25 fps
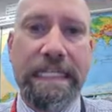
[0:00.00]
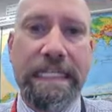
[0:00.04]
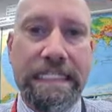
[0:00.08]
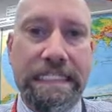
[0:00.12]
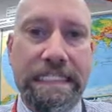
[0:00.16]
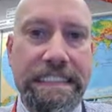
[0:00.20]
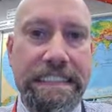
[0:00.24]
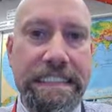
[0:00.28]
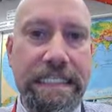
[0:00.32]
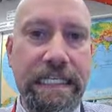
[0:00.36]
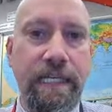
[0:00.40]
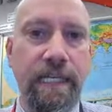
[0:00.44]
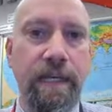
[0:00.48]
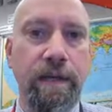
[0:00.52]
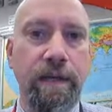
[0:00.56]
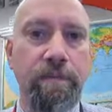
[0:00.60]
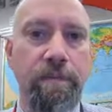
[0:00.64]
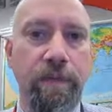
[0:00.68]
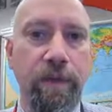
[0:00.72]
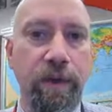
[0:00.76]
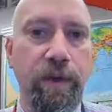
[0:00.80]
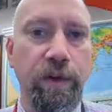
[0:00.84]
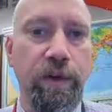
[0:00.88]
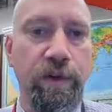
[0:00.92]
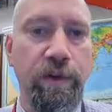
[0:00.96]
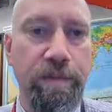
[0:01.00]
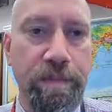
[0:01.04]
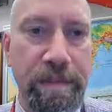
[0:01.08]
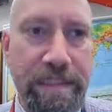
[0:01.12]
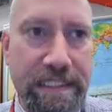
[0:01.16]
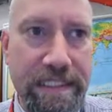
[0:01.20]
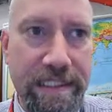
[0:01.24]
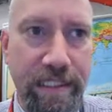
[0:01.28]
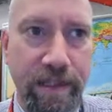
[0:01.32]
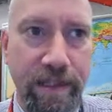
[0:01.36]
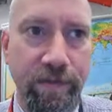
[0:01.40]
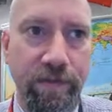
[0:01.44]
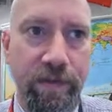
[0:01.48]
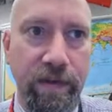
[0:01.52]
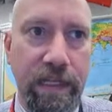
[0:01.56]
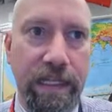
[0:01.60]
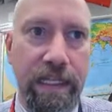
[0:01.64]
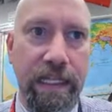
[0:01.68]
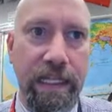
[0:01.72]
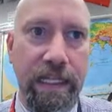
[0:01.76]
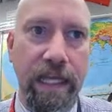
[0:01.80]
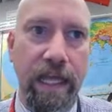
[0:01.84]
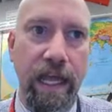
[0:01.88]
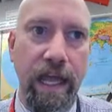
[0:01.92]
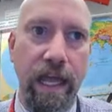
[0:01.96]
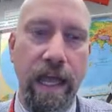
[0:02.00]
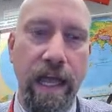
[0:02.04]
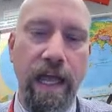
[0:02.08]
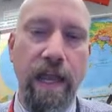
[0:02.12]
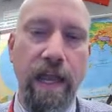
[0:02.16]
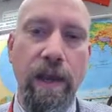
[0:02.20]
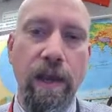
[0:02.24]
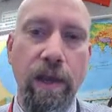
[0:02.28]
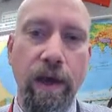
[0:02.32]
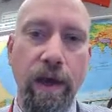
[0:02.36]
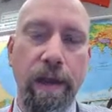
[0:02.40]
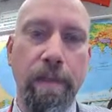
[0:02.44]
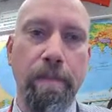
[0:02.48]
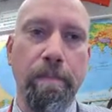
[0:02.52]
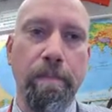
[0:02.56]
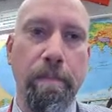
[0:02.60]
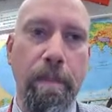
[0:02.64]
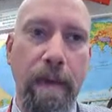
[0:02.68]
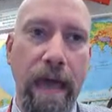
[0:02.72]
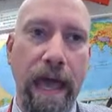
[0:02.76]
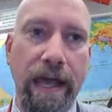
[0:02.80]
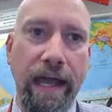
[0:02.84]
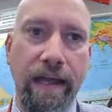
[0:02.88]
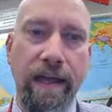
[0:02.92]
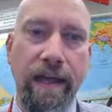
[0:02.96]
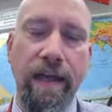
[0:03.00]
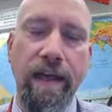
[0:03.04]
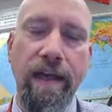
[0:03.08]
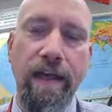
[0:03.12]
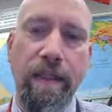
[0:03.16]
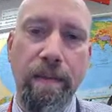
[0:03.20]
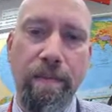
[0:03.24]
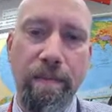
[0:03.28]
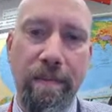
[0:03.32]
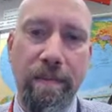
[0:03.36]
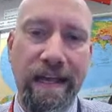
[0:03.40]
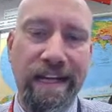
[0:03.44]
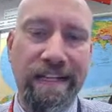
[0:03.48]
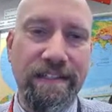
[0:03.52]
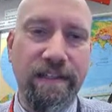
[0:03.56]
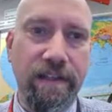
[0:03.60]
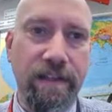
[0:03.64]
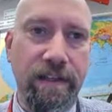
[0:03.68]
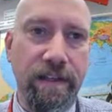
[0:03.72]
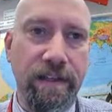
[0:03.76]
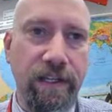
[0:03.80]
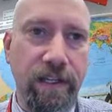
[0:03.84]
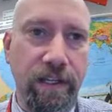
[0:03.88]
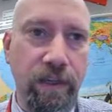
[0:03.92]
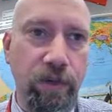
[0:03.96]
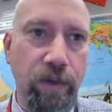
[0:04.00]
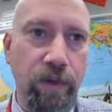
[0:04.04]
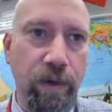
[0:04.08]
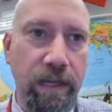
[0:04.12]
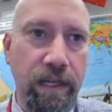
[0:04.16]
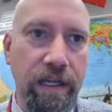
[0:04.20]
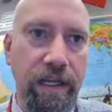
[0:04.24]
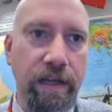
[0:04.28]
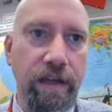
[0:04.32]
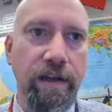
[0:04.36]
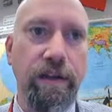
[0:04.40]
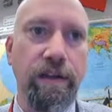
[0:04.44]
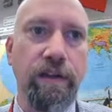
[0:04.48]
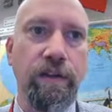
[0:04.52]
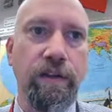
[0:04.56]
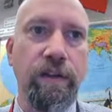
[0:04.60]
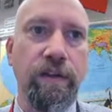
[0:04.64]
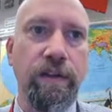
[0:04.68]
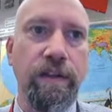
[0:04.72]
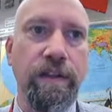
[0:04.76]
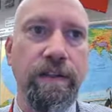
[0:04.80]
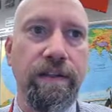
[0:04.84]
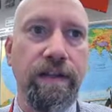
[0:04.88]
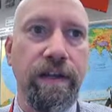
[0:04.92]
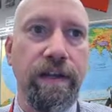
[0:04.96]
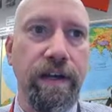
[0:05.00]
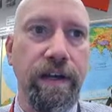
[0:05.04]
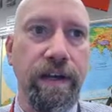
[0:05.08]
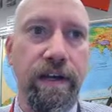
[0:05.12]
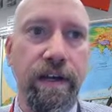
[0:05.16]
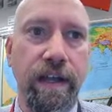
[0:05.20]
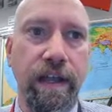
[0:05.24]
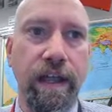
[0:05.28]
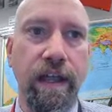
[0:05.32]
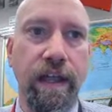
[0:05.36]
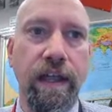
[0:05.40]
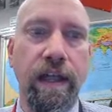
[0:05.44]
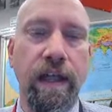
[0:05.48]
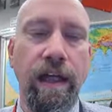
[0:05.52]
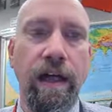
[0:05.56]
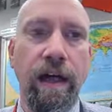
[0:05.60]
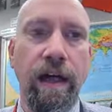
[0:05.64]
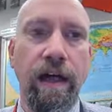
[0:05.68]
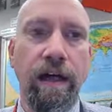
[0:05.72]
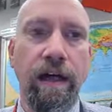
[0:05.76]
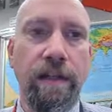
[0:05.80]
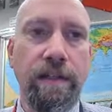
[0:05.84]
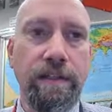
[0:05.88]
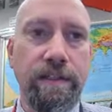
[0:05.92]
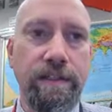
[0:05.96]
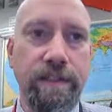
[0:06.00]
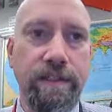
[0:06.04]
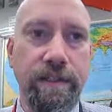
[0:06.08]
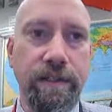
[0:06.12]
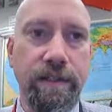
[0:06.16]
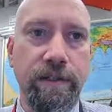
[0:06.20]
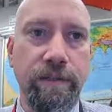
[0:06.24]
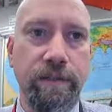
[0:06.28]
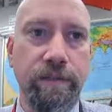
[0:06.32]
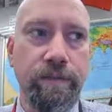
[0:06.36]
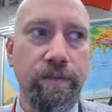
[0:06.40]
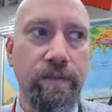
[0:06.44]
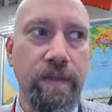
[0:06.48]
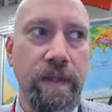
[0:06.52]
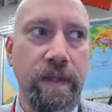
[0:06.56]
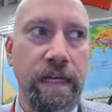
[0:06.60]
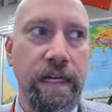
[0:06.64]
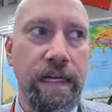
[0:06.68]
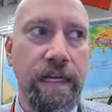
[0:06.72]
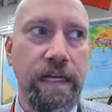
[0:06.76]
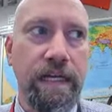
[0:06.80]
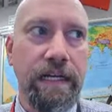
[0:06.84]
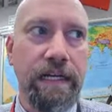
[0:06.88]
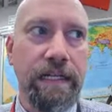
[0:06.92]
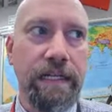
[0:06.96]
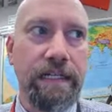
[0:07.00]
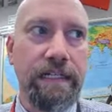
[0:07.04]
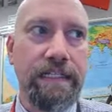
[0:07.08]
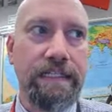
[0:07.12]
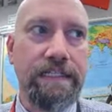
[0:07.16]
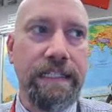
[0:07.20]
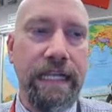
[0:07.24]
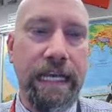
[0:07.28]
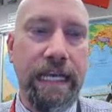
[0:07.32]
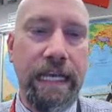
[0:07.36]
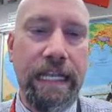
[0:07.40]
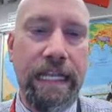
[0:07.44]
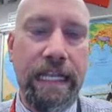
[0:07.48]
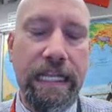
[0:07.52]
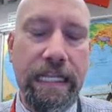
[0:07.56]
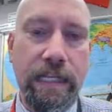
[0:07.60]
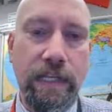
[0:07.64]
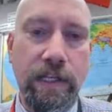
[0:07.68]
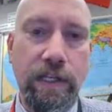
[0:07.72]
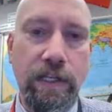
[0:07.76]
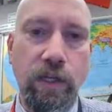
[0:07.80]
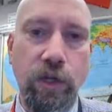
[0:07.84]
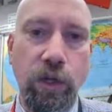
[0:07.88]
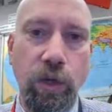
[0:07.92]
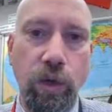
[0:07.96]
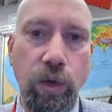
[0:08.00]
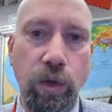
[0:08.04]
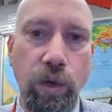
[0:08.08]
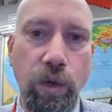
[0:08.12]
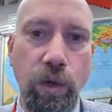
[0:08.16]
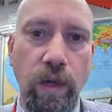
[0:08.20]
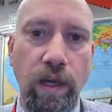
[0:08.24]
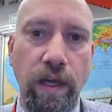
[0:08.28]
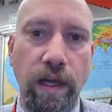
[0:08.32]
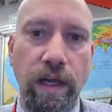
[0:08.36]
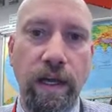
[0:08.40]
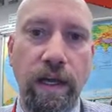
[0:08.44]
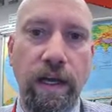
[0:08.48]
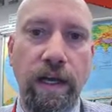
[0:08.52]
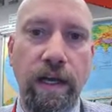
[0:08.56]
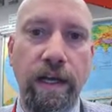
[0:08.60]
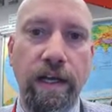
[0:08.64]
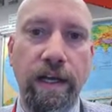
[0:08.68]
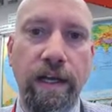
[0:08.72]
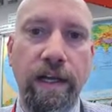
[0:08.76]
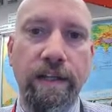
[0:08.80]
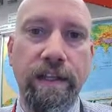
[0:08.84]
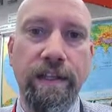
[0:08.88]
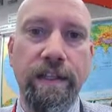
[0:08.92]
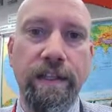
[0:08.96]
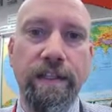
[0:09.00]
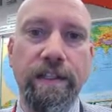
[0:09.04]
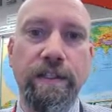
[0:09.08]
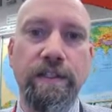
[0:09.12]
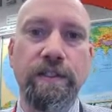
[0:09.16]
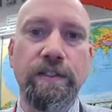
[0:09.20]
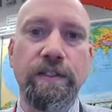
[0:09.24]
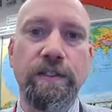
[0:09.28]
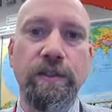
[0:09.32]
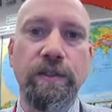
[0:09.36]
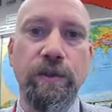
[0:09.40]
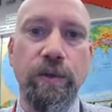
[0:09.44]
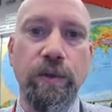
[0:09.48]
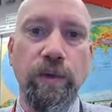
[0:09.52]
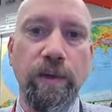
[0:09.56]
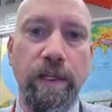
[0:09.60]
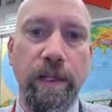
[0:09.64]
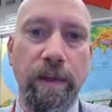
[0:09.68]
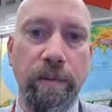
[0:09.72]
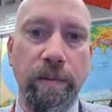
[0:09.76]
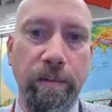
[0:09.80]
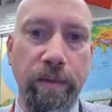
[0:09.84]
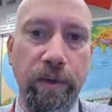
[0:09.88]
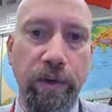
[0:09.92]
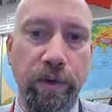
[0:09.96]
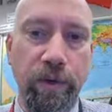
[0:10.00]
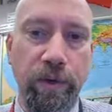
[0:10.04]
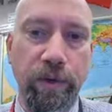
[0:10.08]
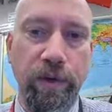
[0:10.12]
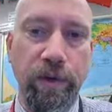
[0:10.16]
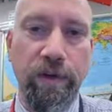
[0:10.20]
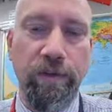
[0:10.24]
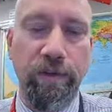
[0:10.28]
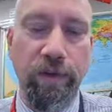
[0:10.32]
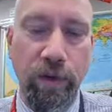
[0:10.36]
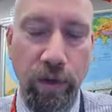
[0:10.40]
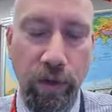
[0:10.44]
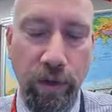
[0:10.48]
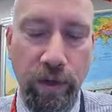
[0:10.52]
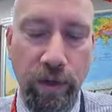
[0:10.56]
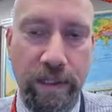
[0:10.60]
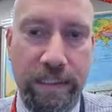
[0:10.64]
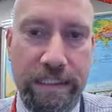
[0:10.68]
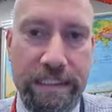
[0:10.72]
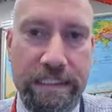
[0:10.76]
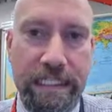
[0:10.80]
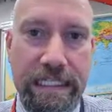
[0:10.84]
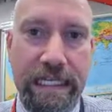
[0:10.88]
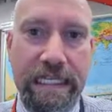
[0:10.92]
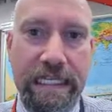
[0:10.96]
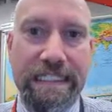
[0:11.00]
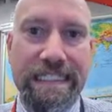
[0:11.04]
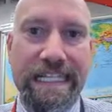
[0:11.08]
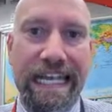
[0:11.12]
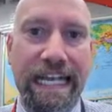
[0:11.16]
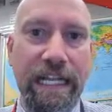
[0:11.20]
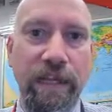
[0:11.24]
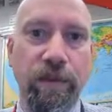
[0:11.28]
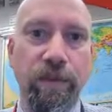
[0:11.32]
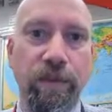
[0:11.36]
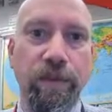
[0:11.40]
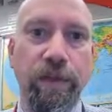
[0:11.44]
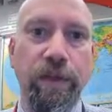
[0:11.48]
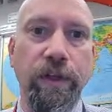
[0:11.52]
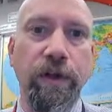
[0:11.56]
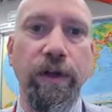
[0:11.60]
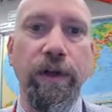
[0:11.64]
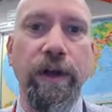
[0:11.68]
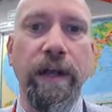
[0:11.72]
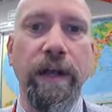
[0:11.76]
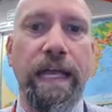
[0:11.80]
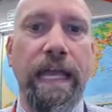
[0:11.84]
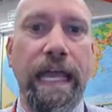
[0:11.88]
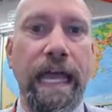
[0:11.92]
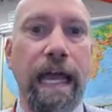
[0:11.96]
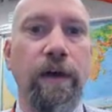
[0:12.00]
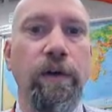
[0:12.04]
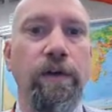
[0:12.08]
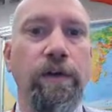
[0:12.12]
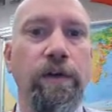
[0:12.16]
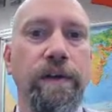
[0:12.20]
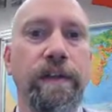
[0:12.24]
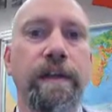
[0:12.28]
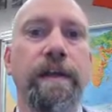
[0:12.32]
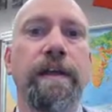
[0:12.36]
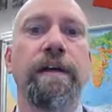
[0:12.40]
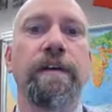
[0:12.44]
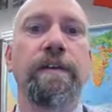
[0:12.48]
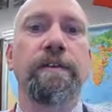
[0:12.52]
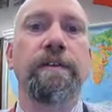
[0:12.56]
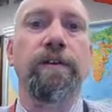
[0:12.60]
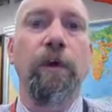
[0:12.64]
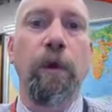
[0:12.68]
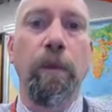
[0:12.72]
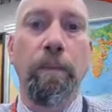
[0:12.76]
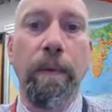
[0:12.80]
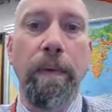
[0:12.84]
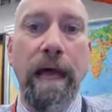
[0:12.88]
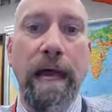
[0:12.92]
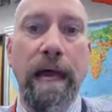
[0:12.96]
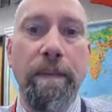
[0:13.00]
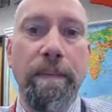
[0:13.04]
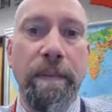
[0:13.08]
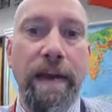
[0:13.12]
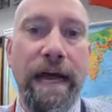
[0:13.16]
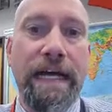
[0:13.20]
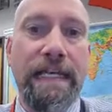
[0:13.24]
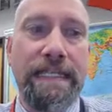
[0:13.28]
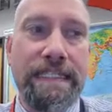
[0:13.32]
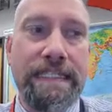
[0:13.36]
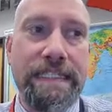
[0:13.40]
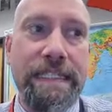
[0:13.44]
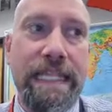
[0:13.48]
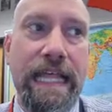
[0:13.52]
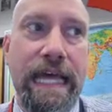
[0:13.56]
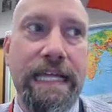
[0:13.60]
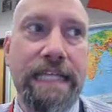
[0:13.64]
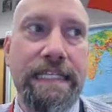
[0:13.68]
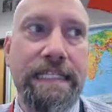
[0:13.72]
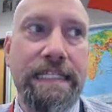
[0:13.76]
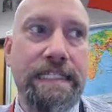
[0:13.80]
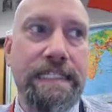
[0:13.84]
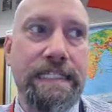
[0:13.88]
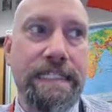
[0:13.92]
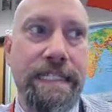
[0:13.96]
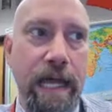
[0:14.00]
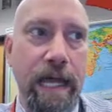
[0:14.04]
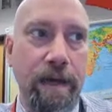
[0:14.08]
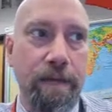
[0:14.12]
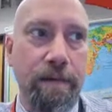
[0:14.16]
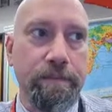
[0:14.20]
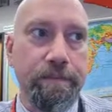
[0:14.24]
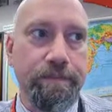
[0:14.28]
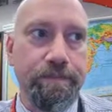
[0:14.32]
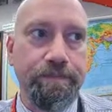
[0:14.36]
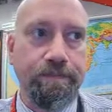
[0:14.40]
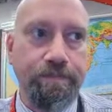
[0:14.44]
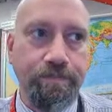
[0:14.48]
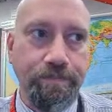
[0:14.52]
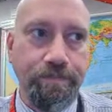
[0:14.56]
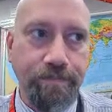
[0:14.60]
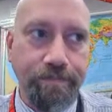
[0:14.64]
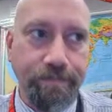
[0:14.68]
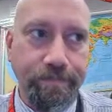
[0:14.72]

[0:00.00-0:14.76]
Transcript: a PC computer specifically and not a Mac. The Macs are a little trickier to do this on. Also, uh, sign in to uh, the school computer, of course. Sign in with your account. Don't bypass that step.